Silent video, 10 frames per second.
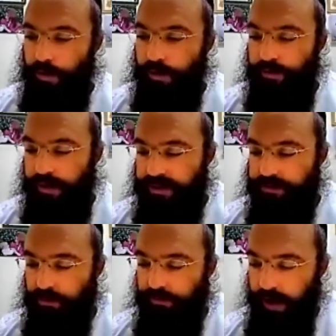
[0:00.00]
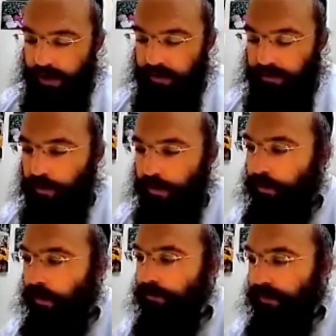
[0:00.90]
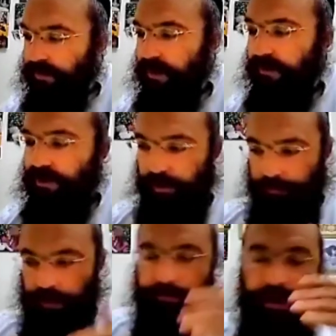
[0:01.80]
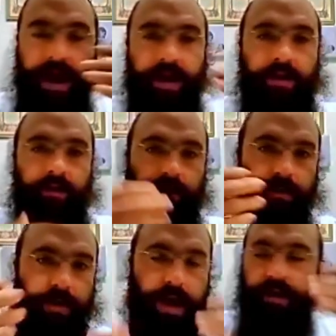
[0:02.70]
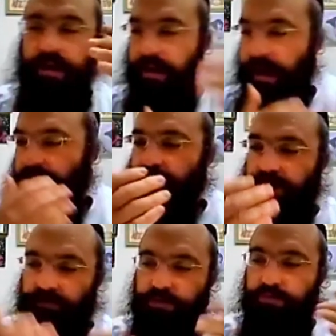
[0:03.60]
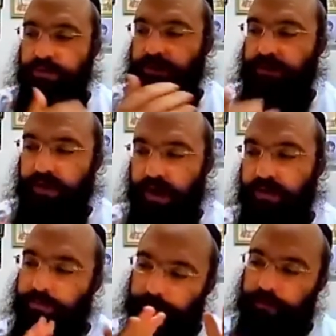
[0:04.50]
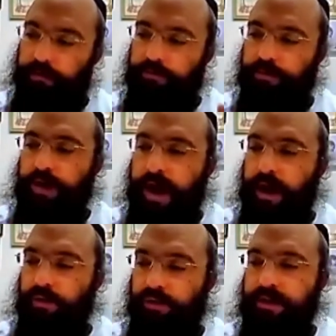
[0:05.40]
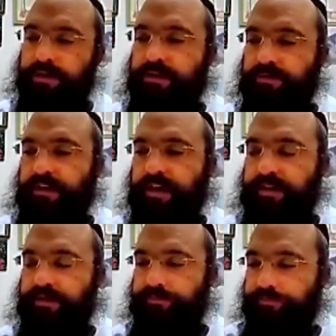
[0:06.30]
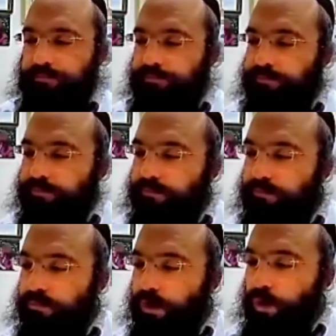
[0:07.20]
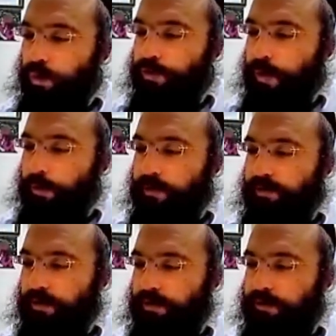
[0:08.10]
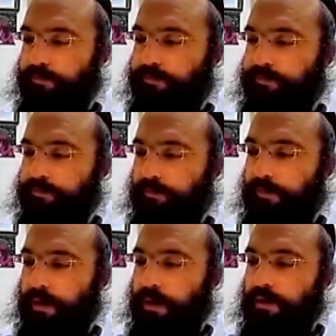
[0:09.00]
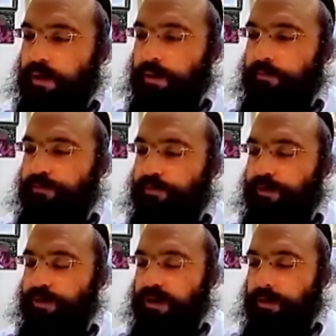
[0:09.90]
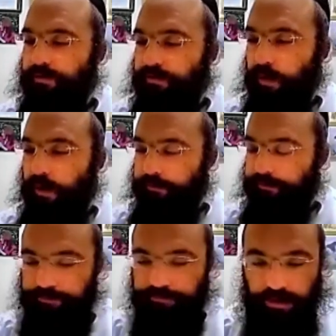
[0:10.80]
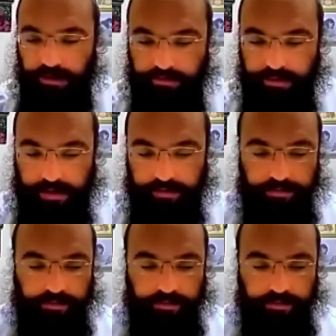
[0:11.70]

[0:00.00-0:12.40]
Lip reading: Let's move on. We will, Bezrat Hashem, come back and connect the different verses together. But for now, let's suffice with what we've learned. Verse number four, Dalid.